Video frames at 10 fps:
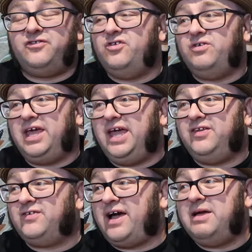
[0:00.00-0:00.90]
the
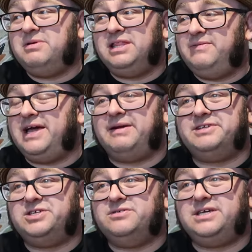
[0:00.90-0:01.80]
suitcase. So I had been living out of
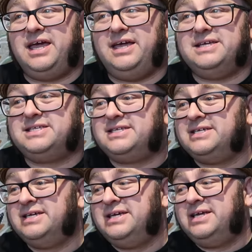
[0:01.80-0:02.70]
a
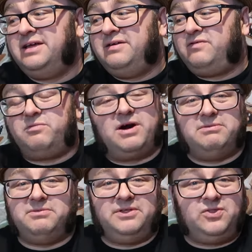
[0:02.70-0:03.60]
suitcase for
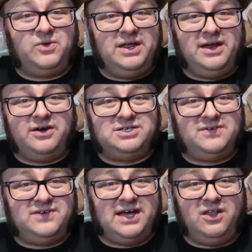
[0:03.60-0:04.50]
probably three years,
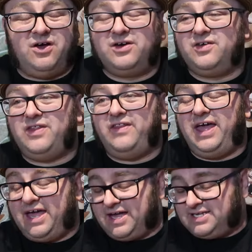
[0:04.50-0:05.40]
if not longer than
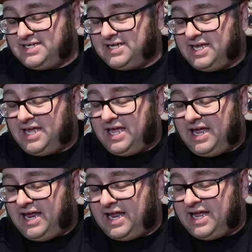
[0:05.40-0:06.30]
that.
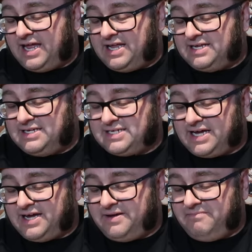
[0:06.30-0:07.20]
And
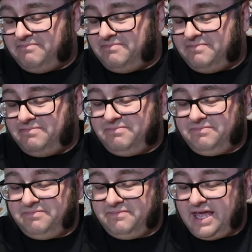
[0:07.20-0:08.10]
um,
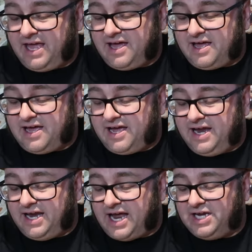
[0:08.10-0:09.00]
yeah,
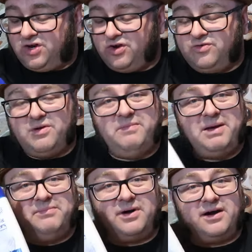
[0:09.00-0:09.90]
I, I couldn't
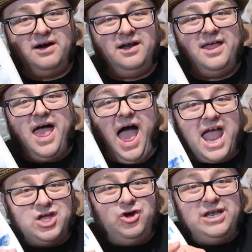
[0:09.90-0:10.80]
remember.
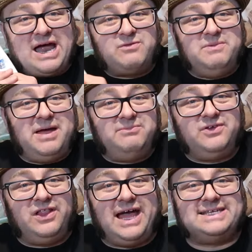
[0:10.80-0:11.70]
I could not
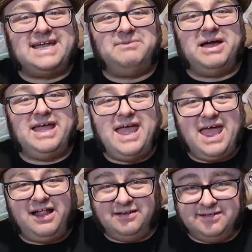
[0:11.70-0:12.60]
remember the last time I
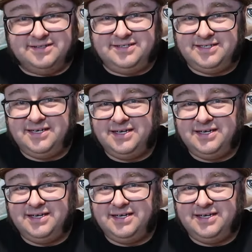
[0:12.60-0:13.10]
held